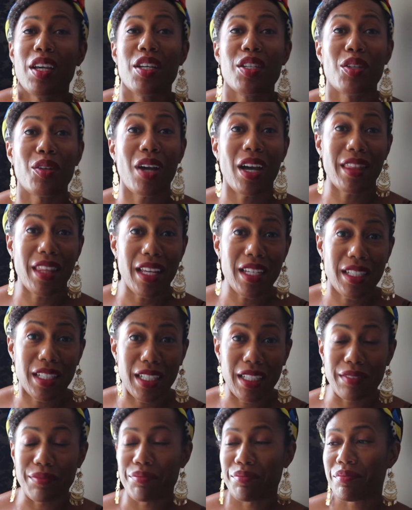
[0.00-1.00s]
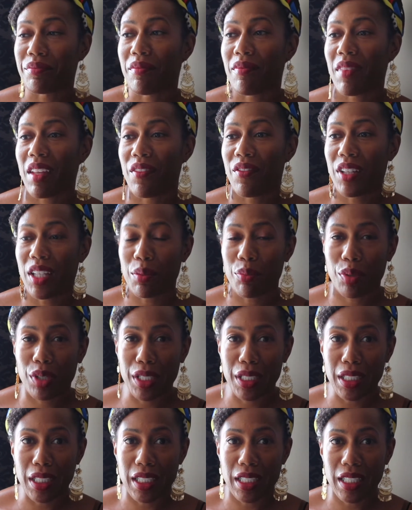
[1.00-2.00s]
So got that done, feeling
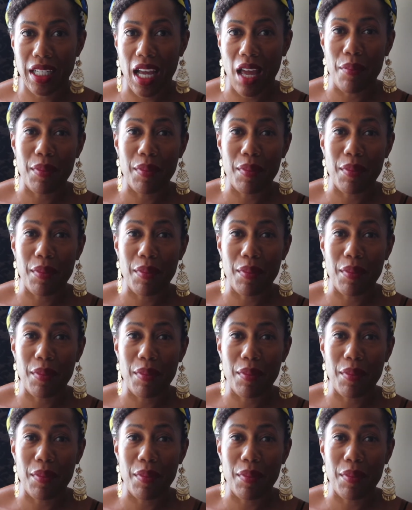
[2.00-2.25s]
pretty good.